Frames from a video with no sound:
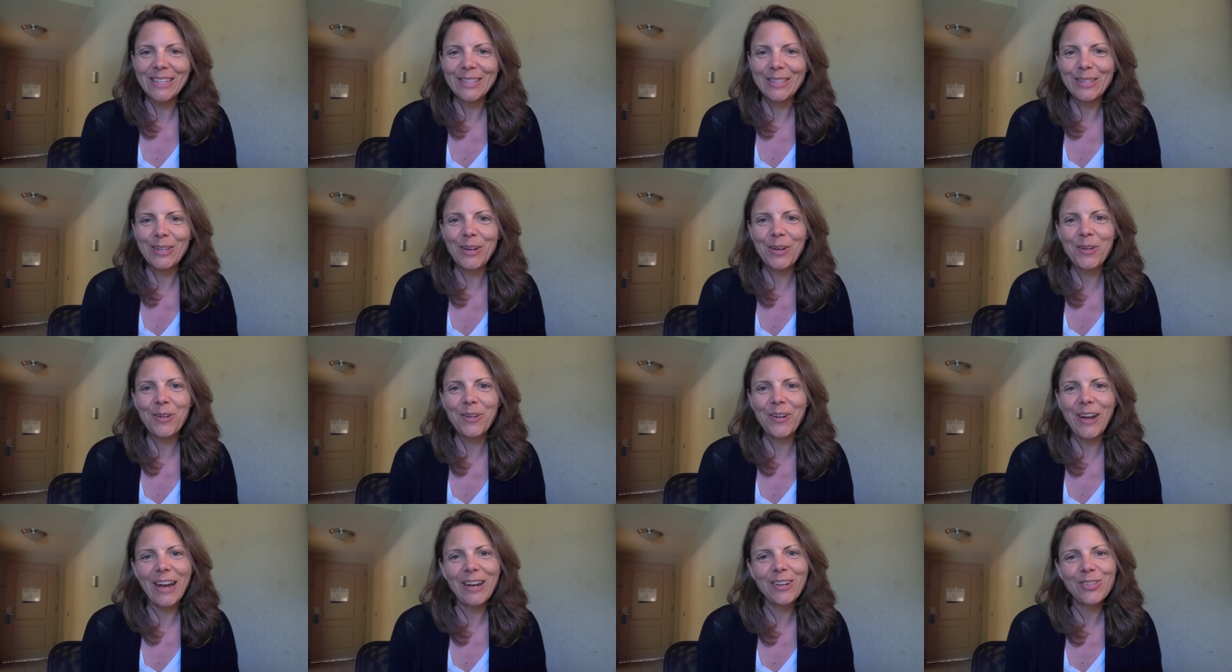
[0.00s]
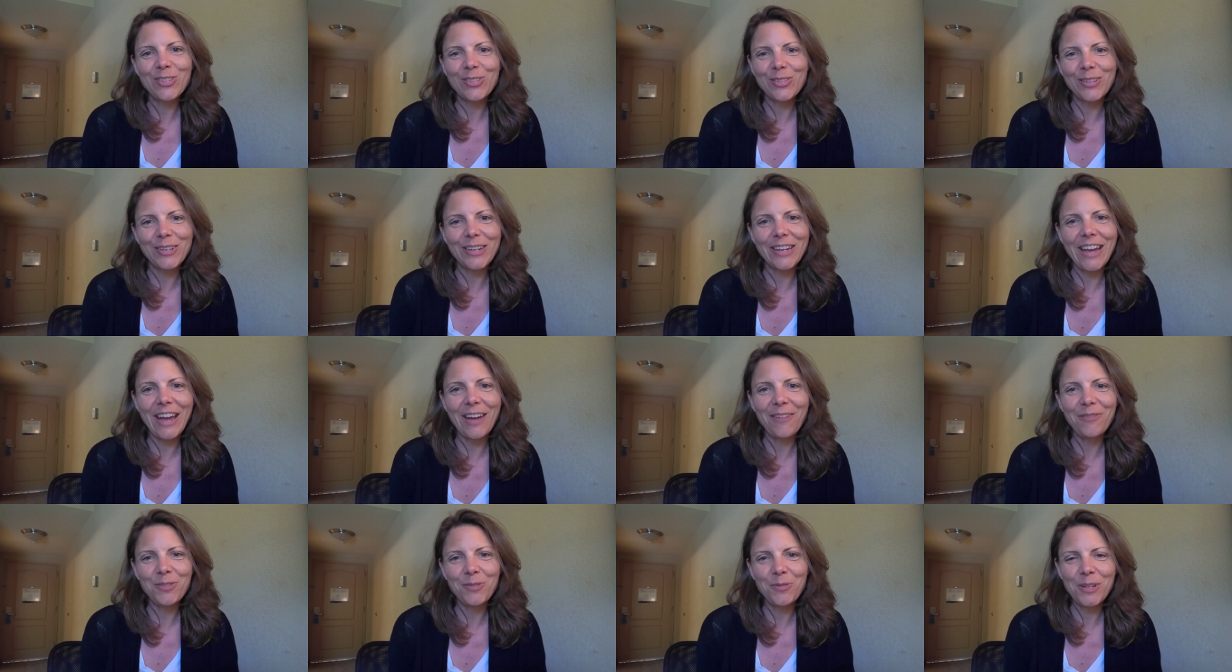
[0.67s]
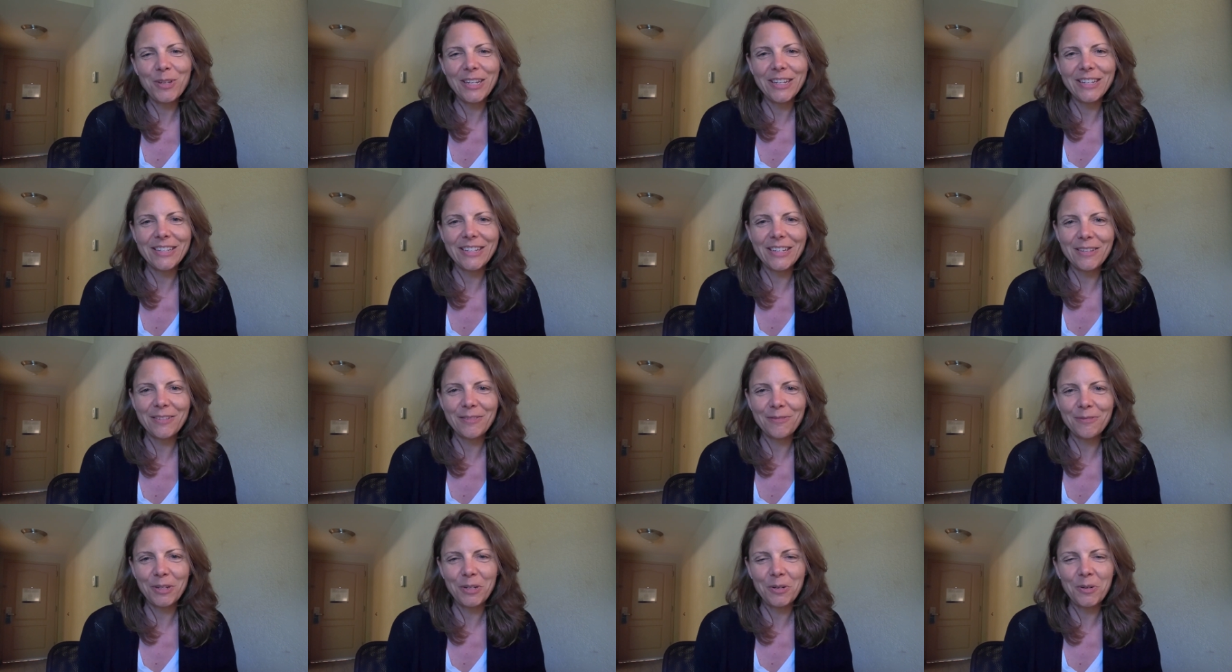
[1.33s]
So actually, after we get
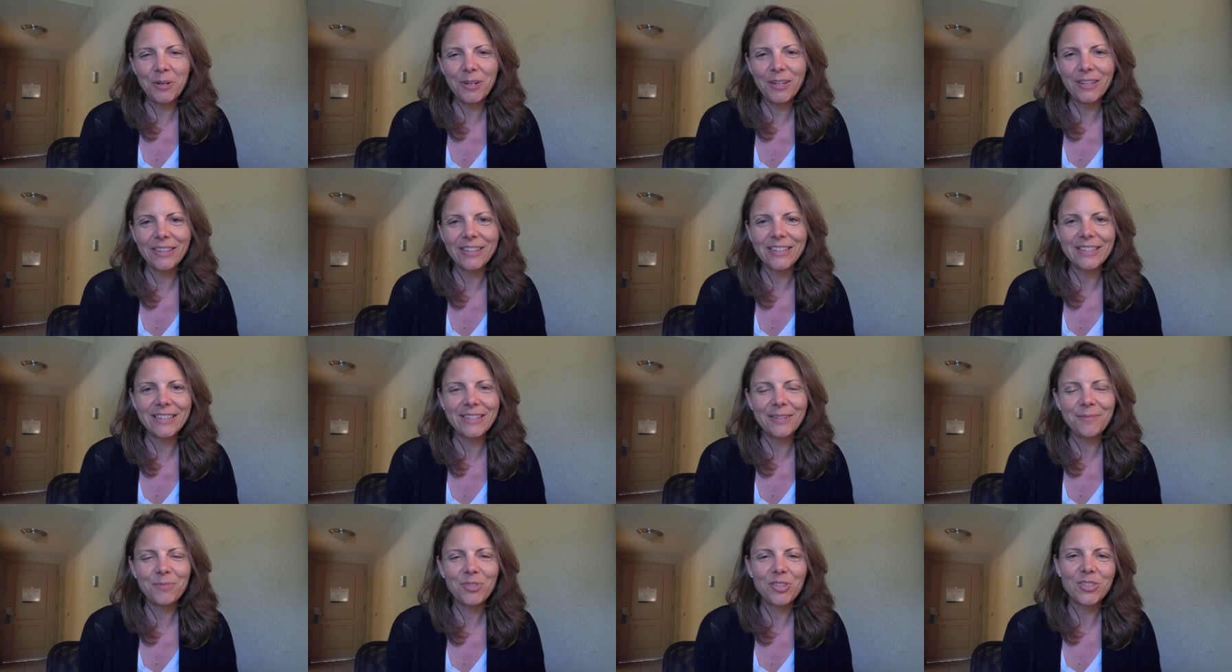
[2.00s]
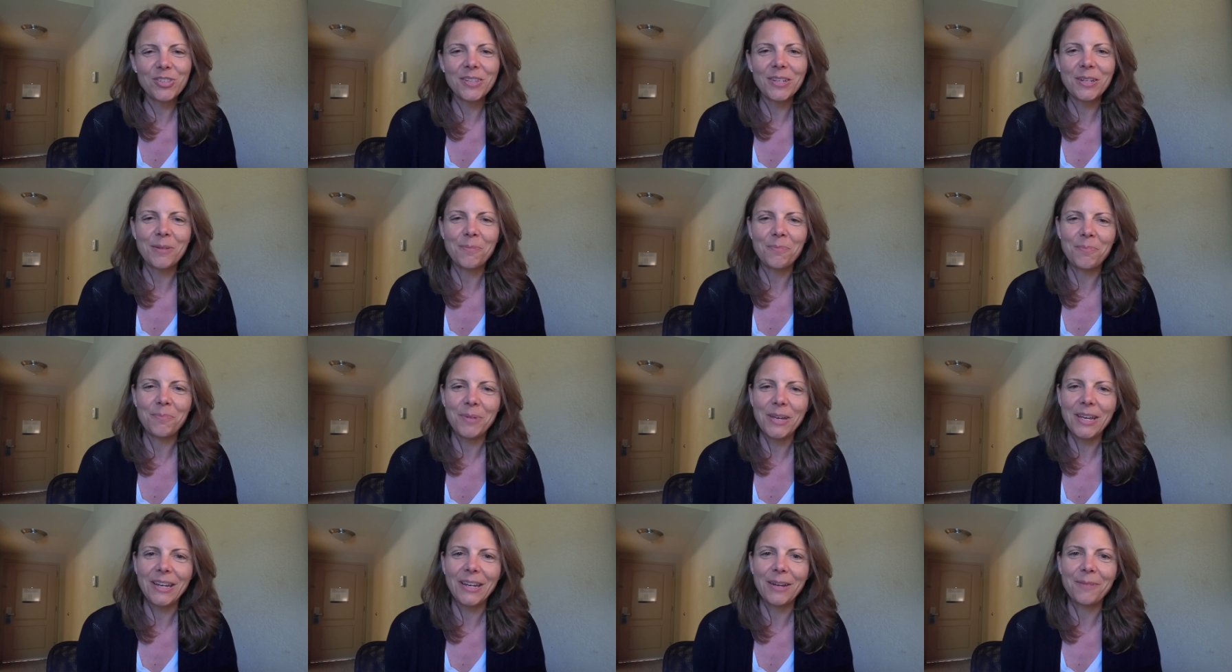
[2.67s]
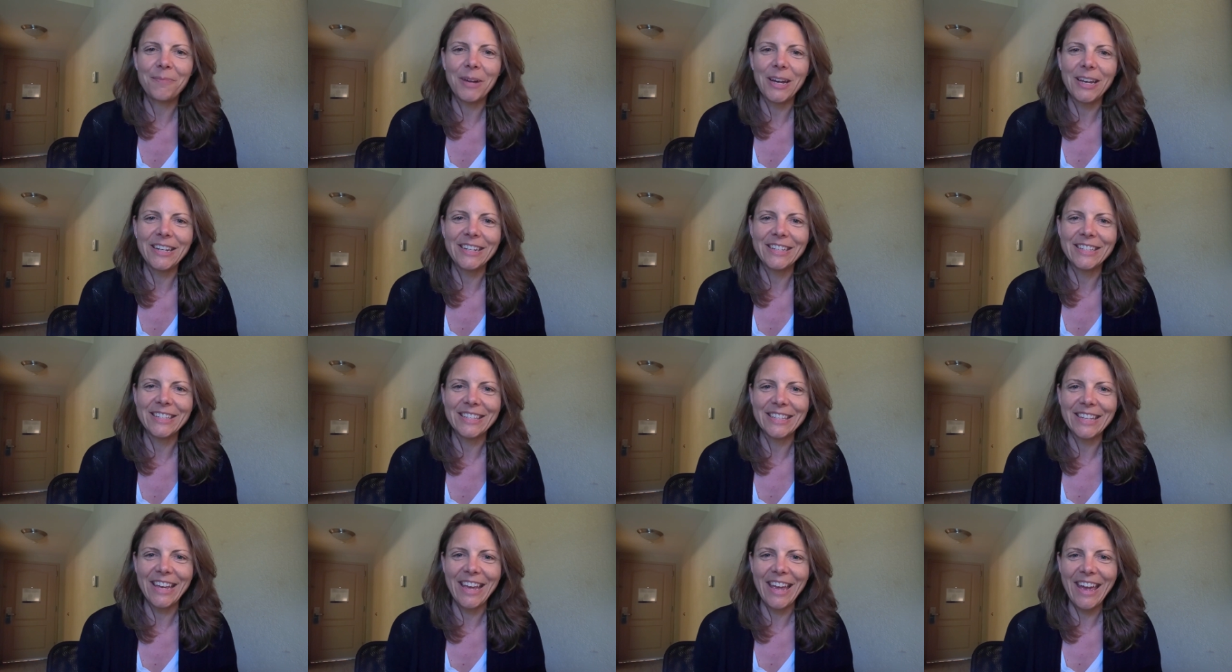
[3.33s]
done recording this, I'm just going to ping Amanda
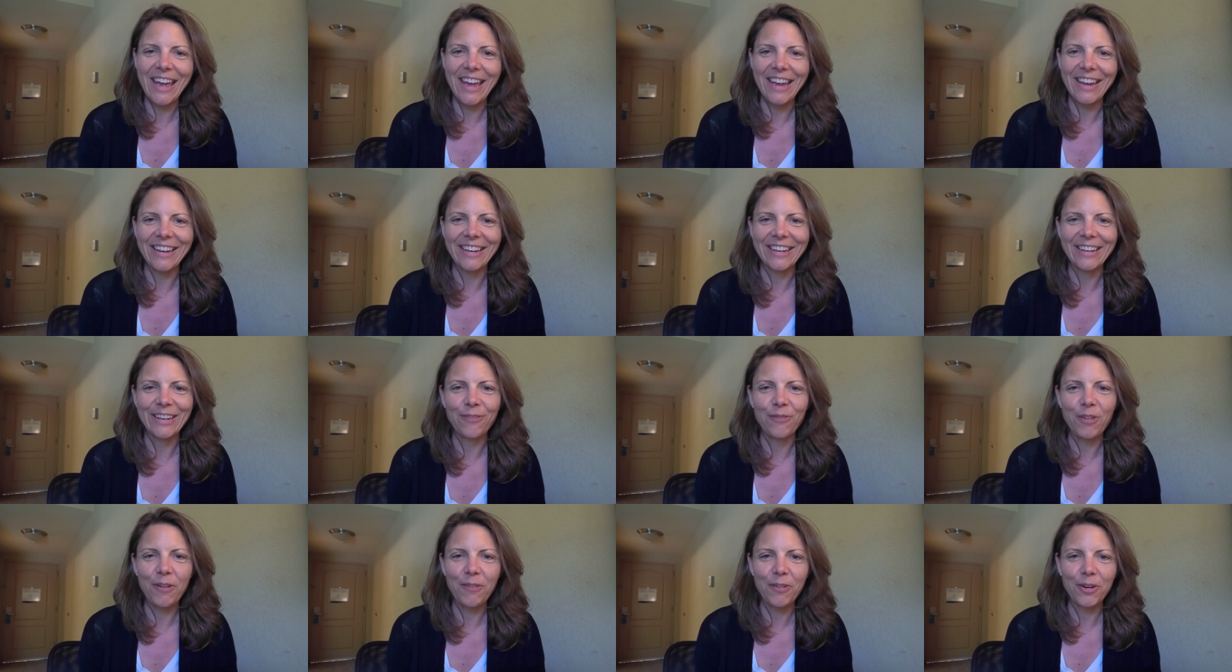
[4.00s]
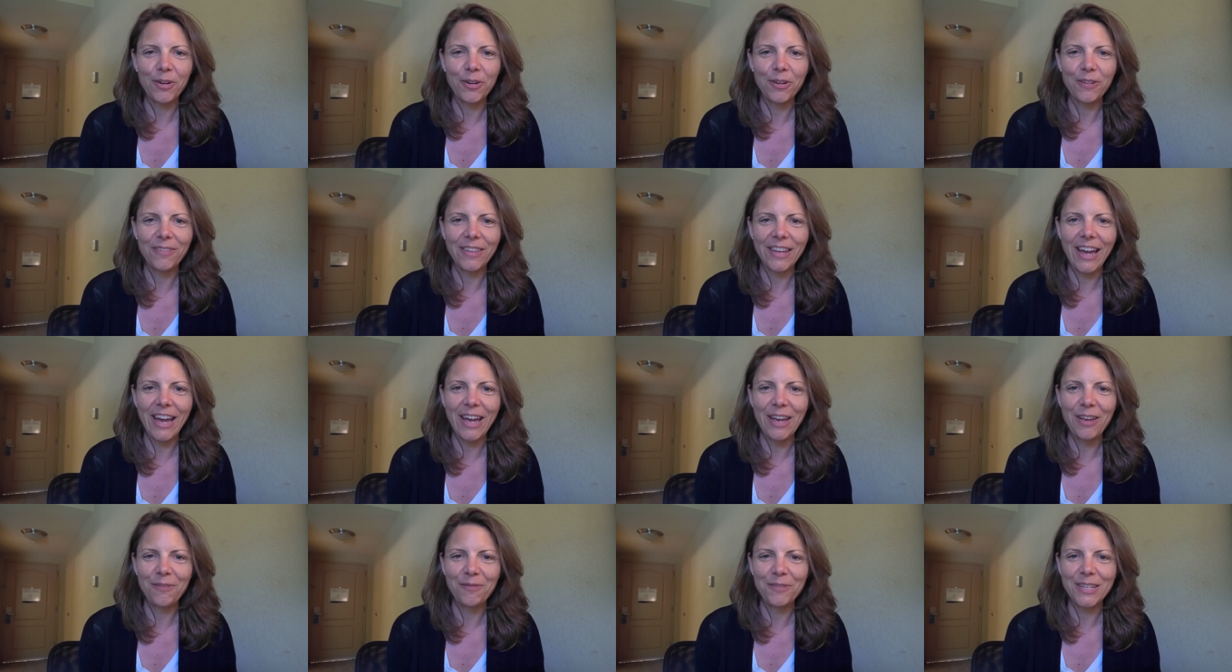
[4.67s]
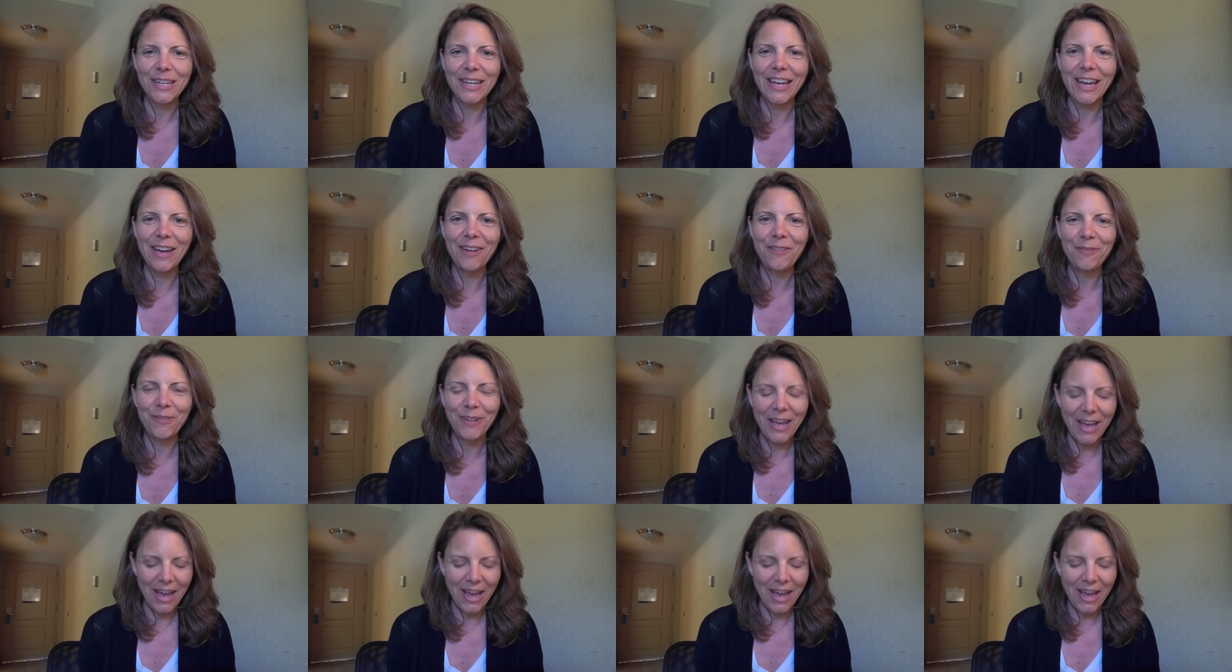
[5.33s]
and say, hey, have you ever heard of the IFTF?